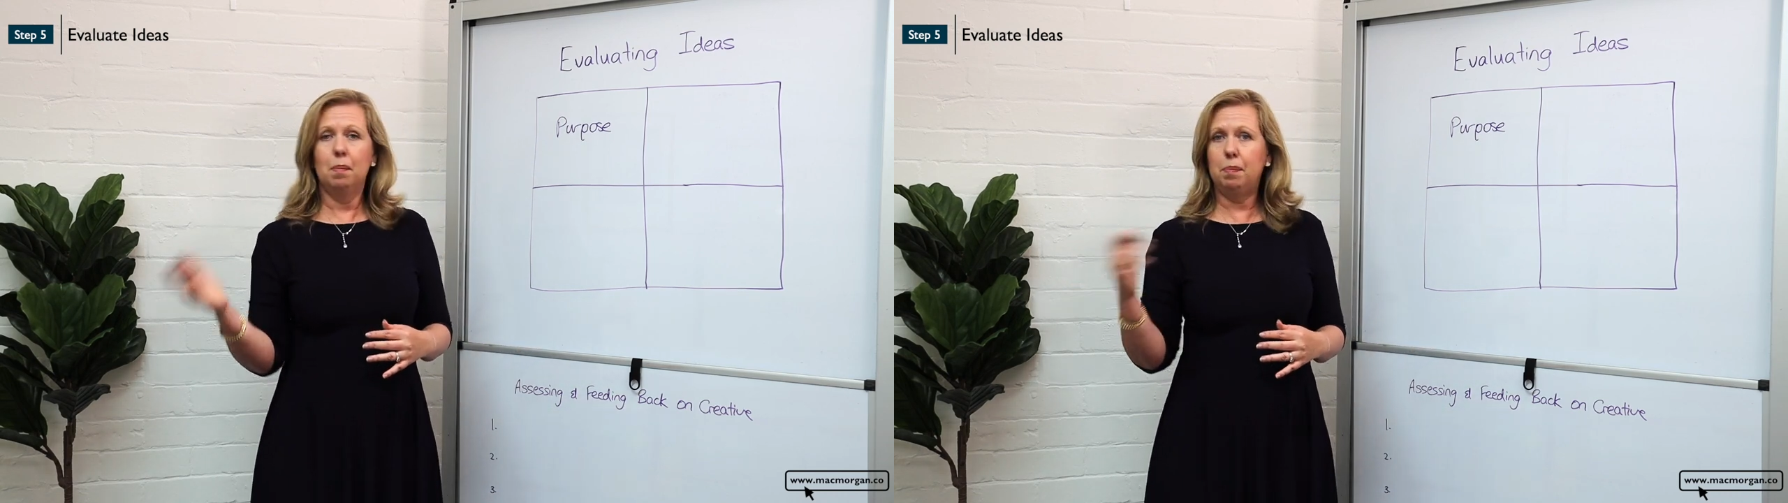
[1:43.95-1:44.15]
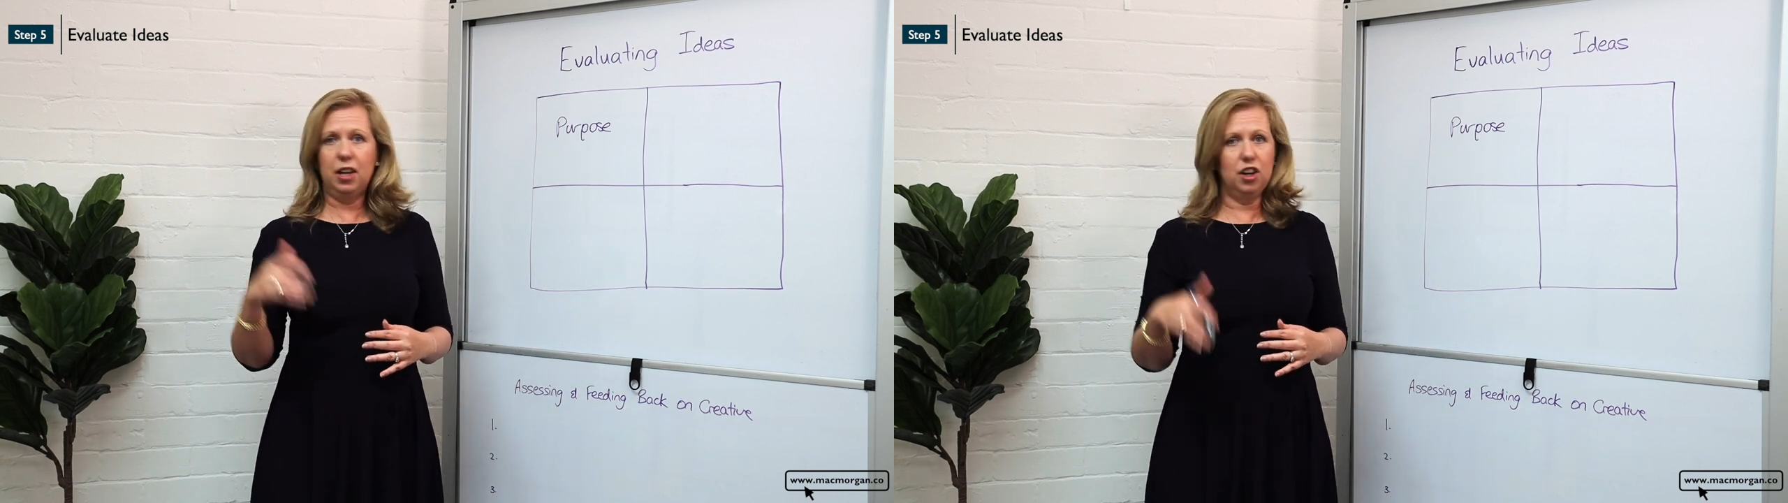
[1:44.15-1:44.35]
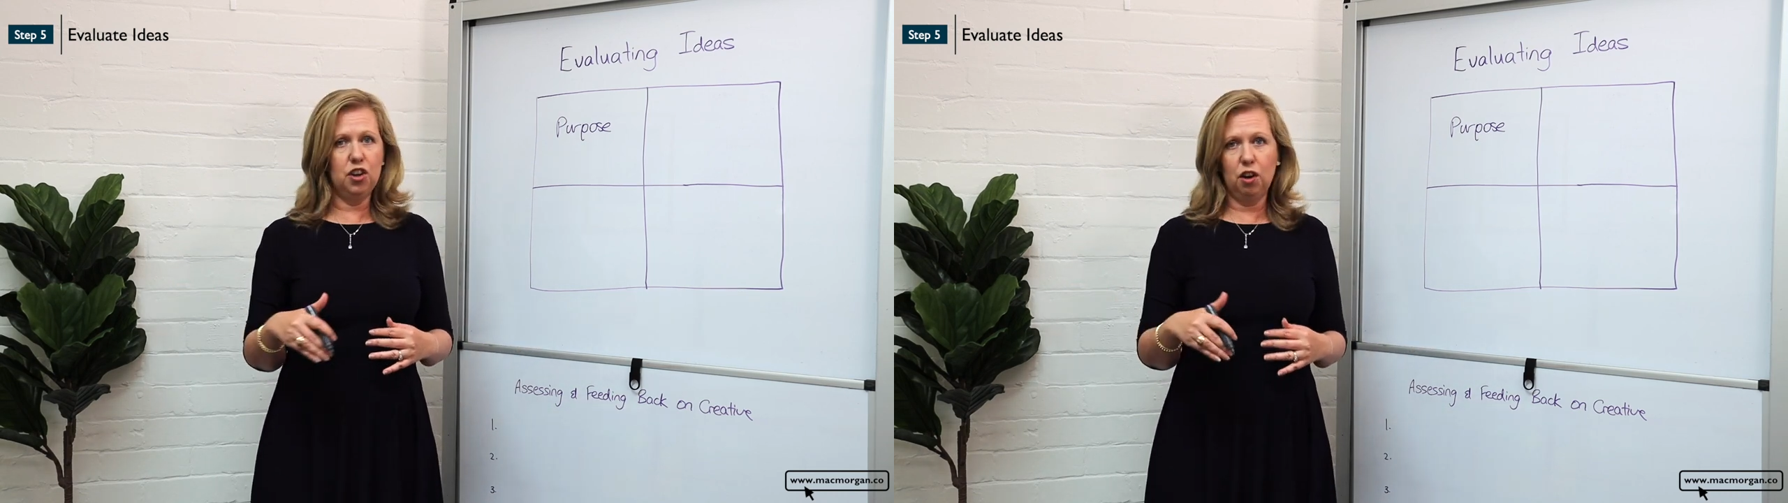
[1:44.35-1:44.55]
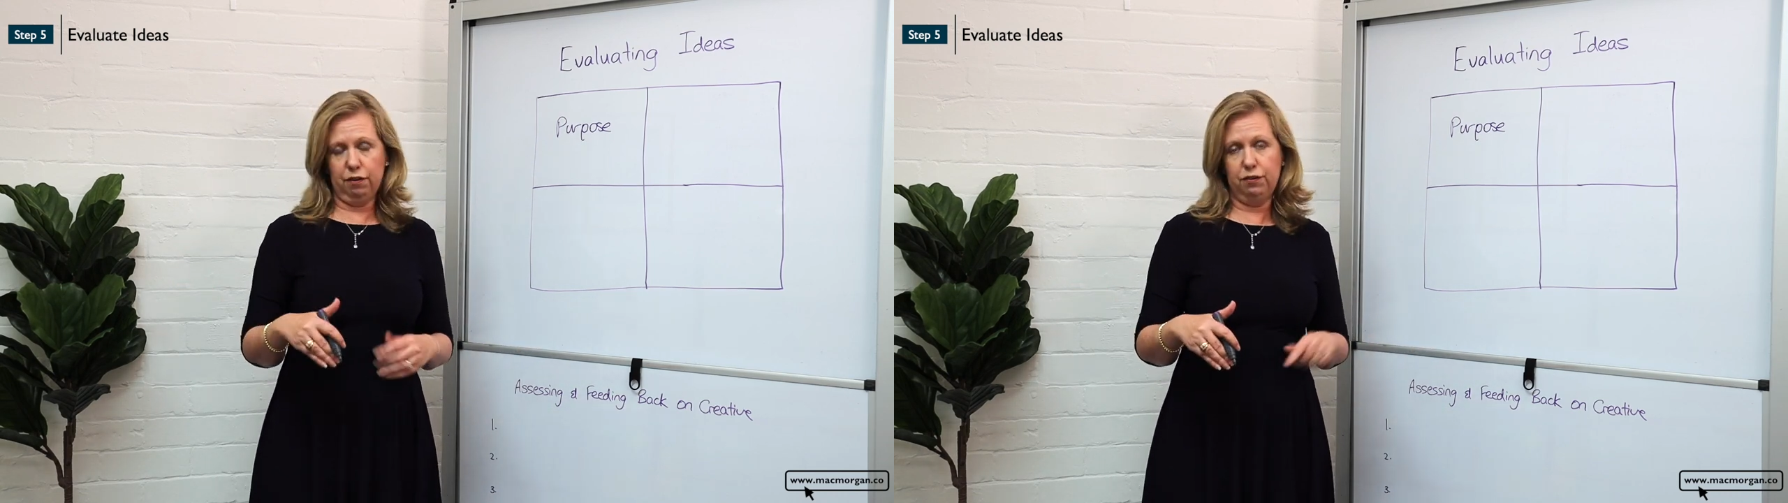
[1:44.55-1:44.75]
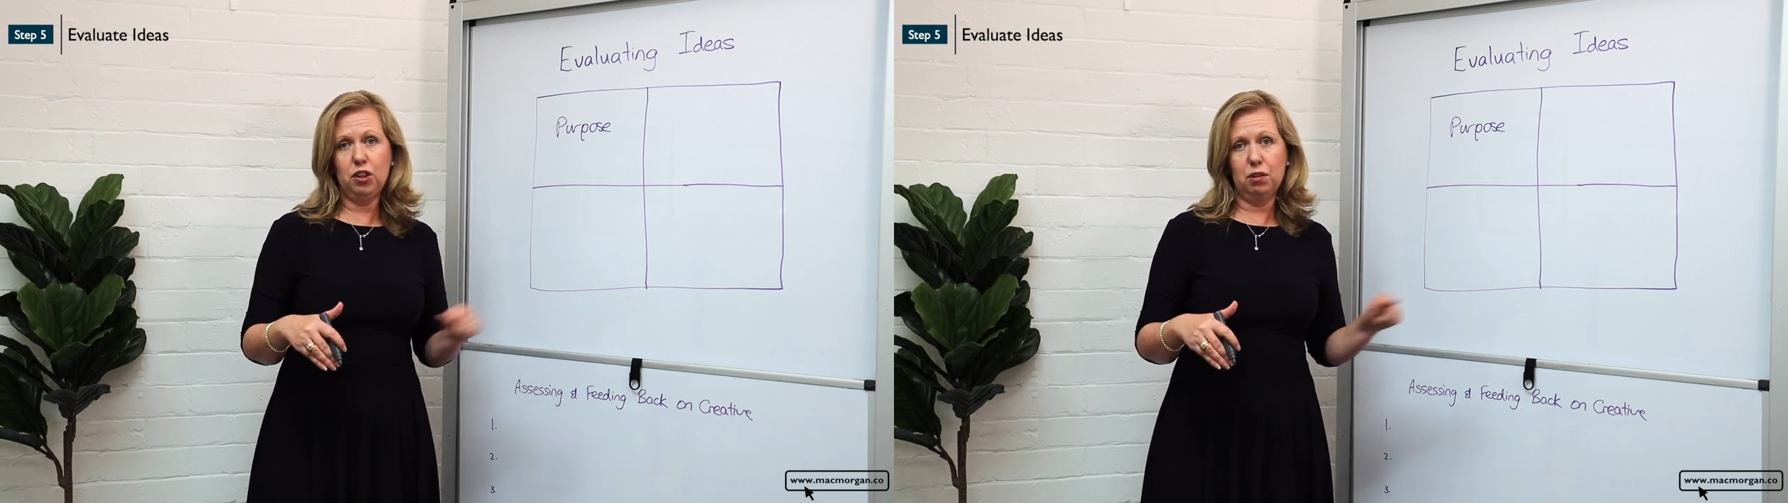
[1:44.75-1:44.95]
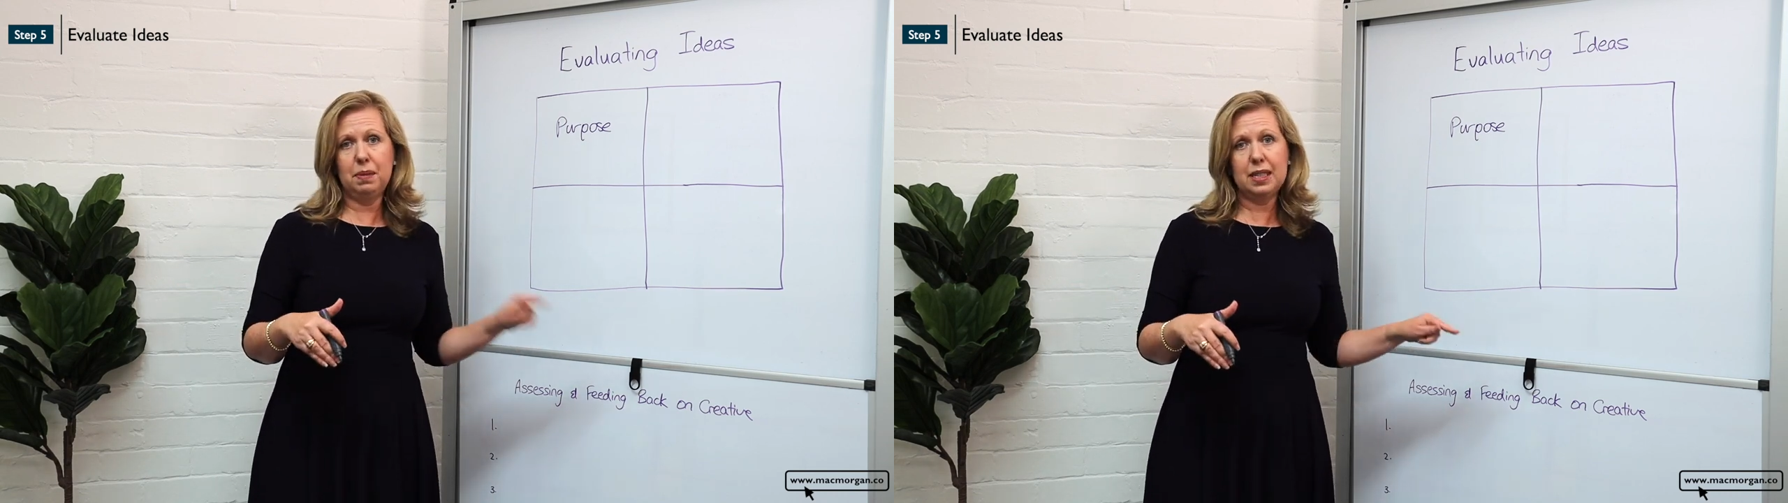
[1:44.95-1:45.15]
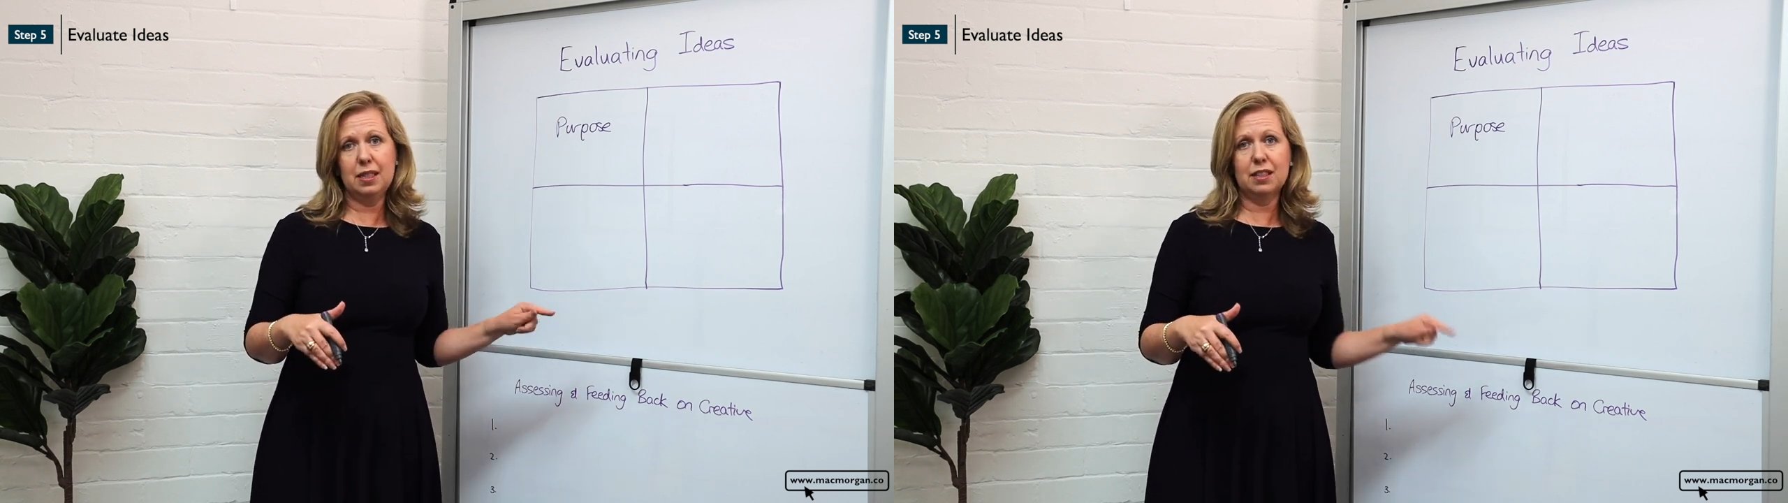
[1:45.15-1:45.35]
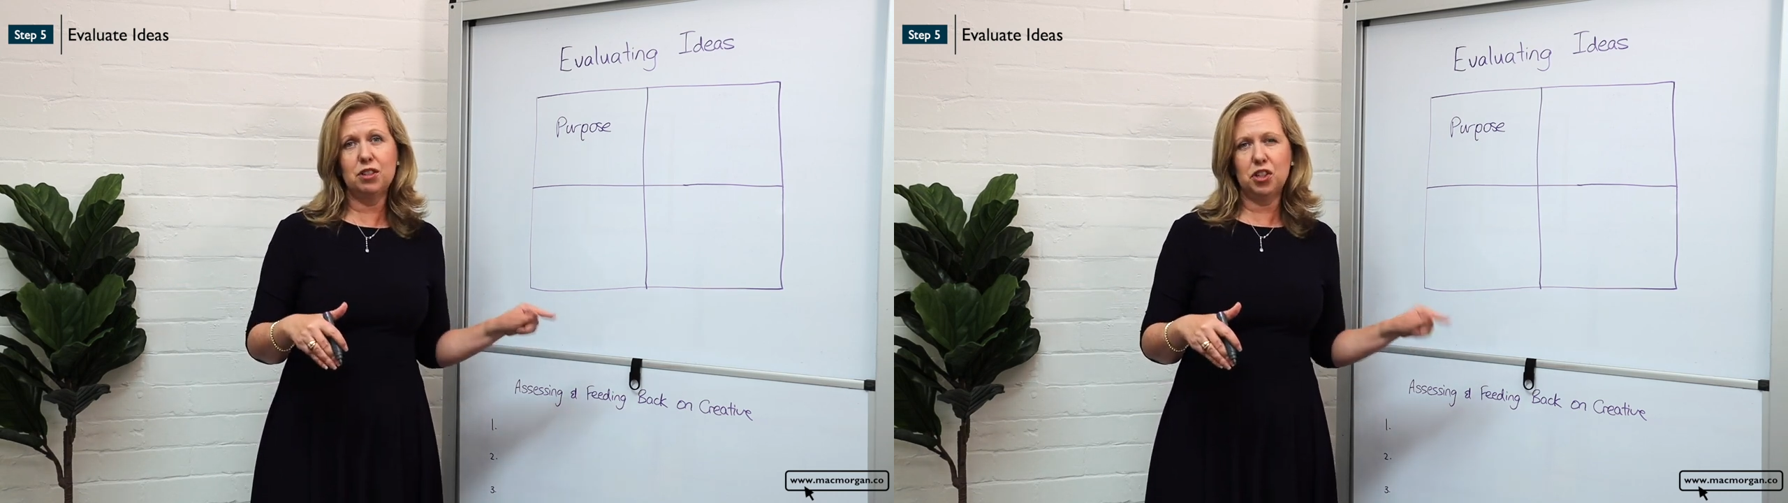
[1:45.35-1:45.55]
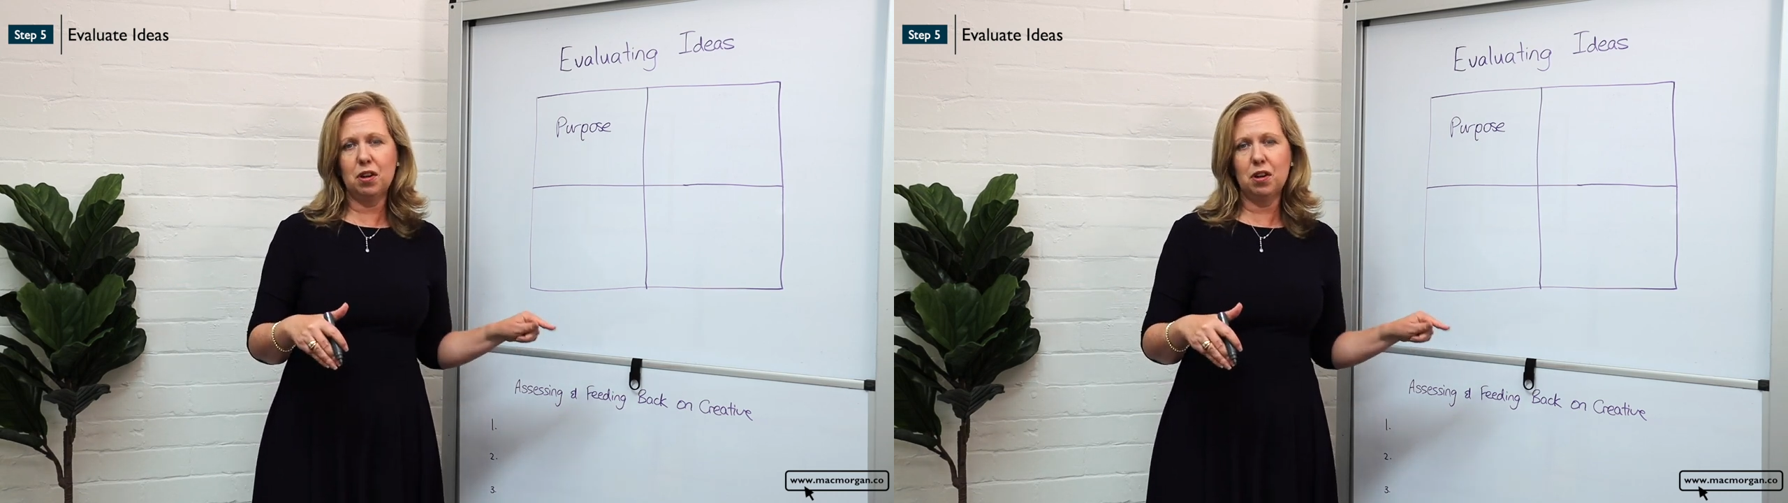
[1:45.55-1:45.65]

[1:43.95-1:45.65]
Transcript: but not for your business because